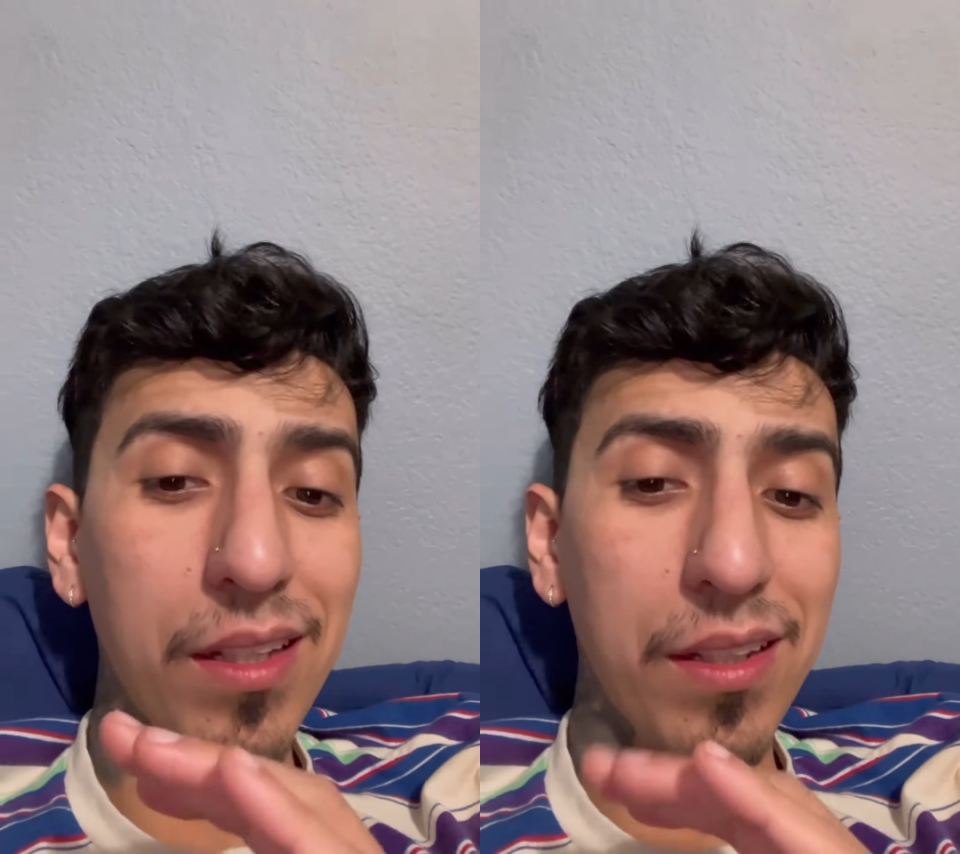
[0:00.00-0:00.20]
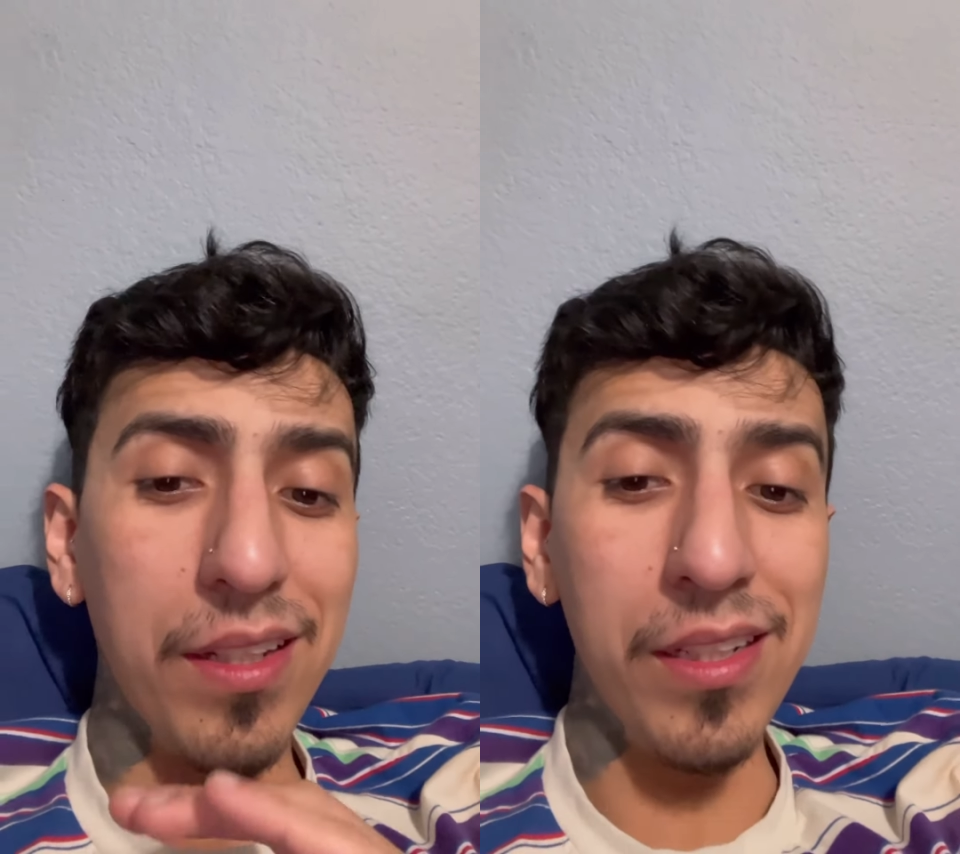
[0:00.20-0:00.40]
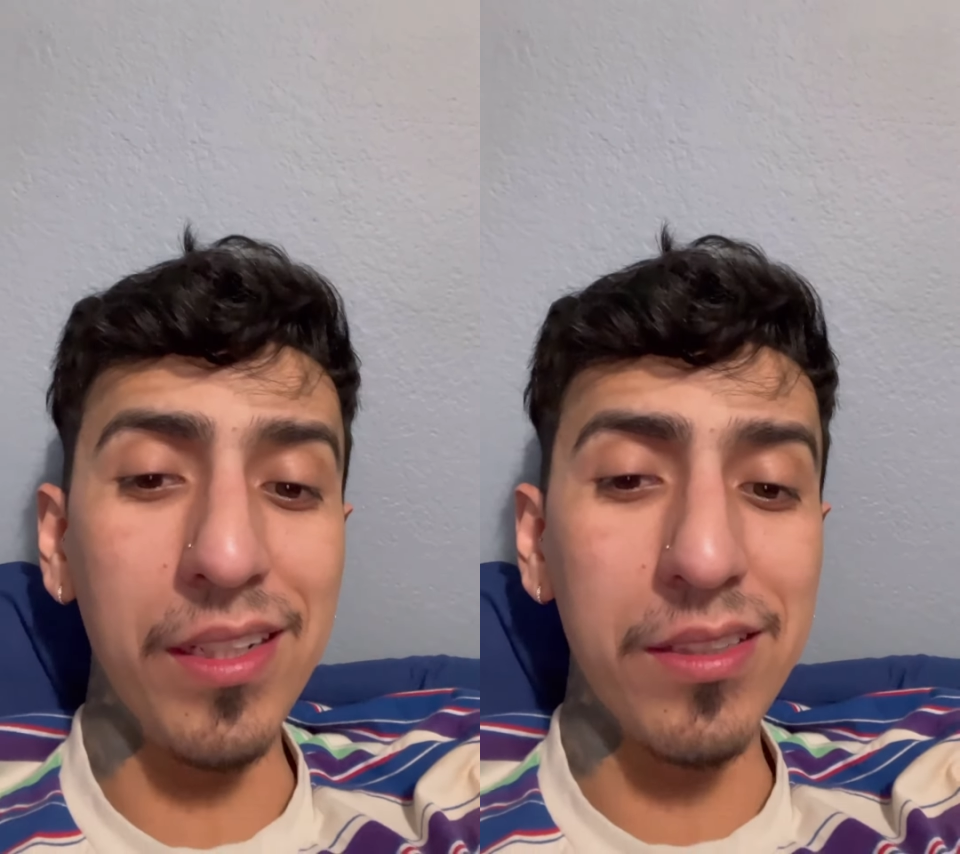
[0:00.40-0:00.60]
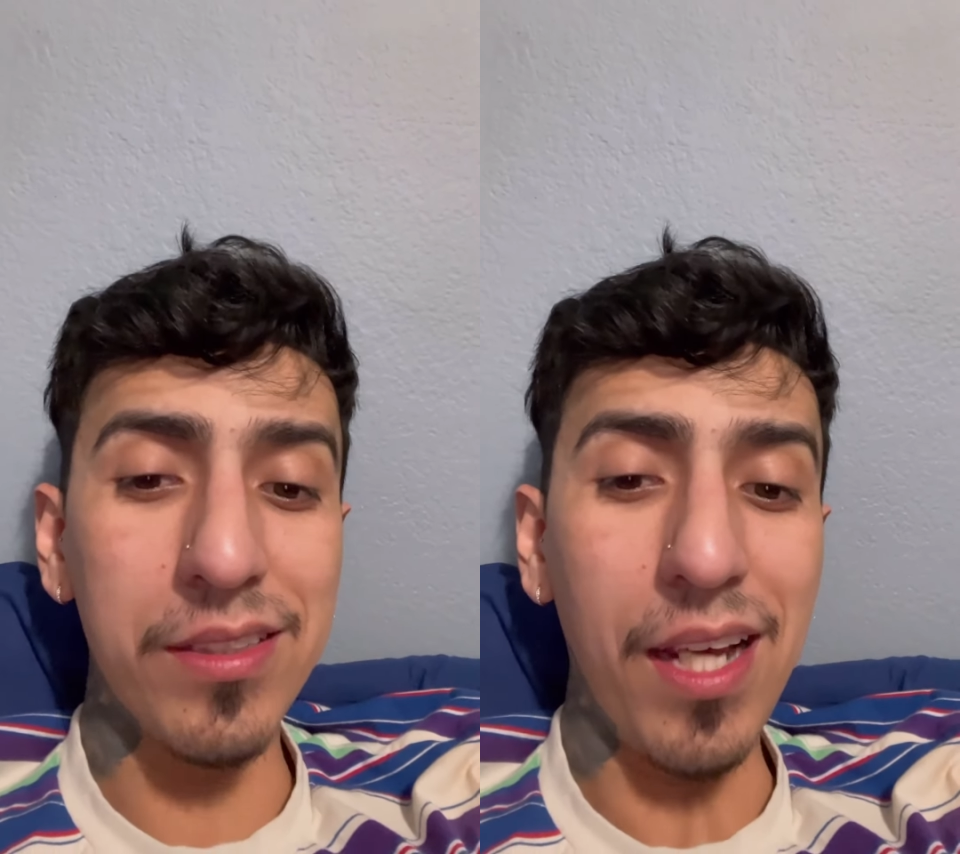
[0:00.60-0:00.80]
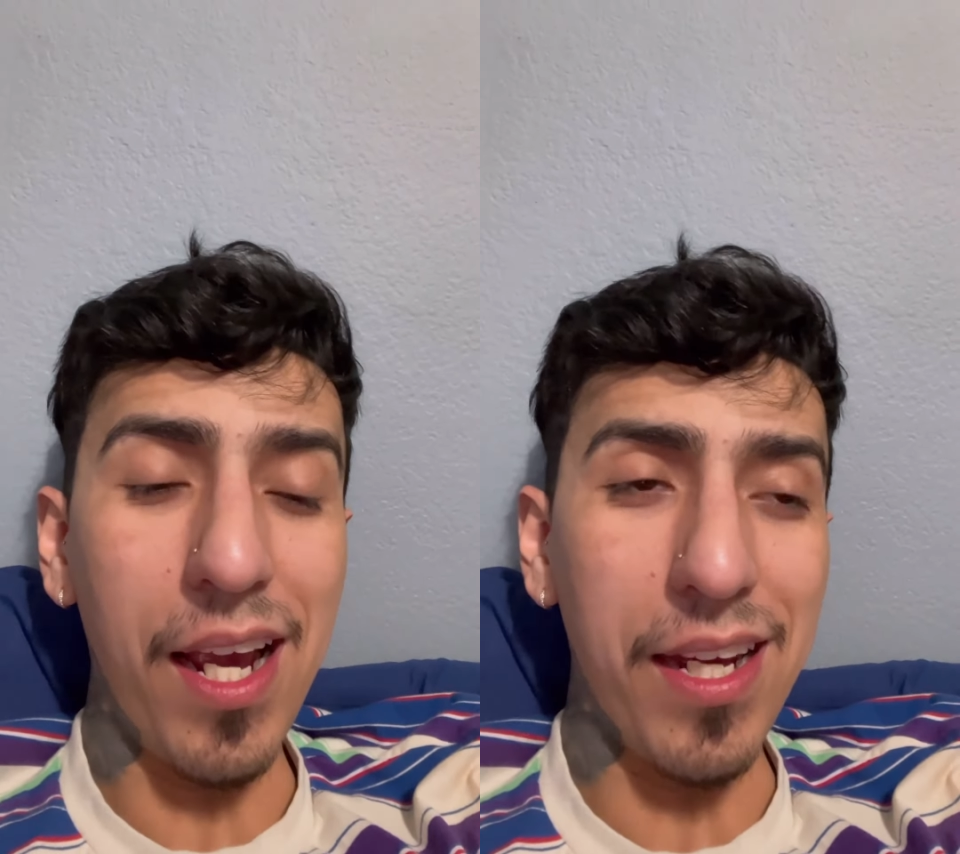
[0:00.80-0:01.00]
The ending is
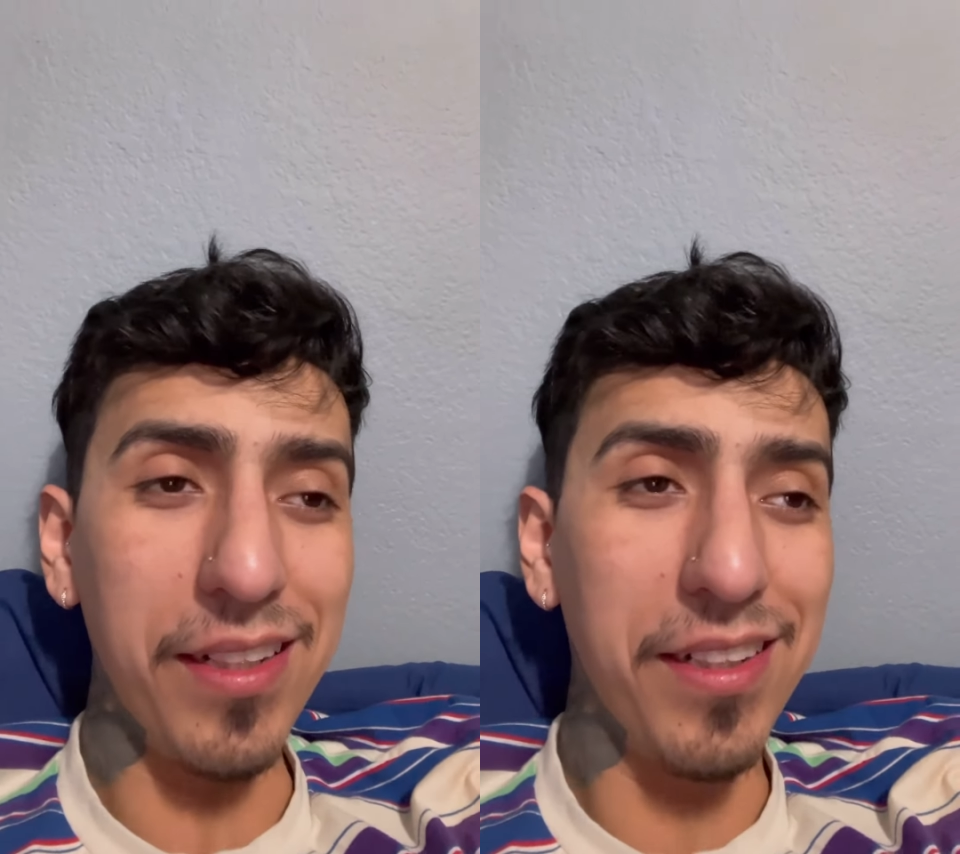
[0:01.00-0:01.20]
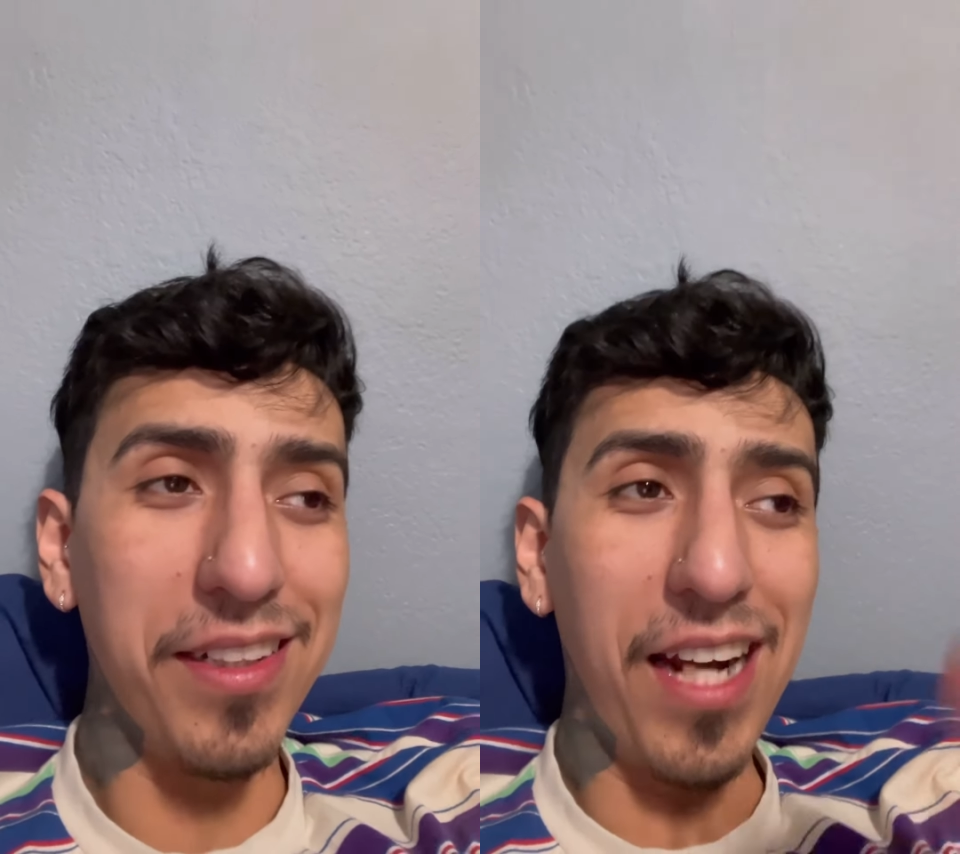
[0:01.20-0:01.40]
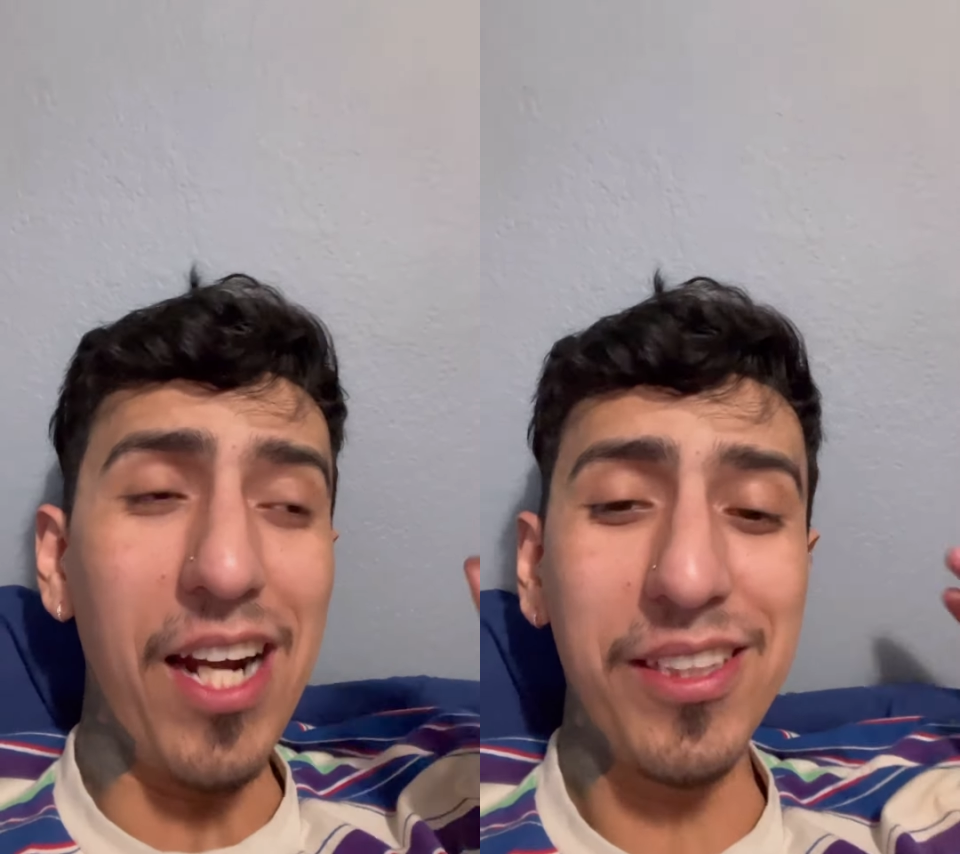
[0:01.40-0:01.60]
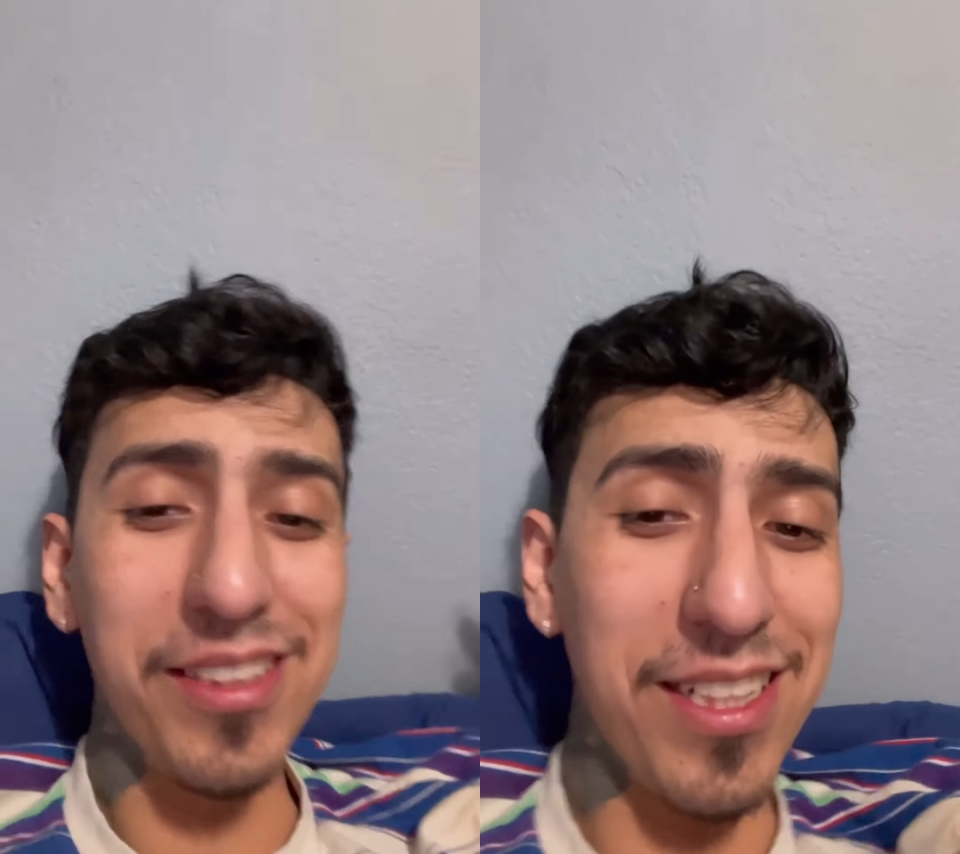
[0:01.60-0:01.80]
sad. Everything's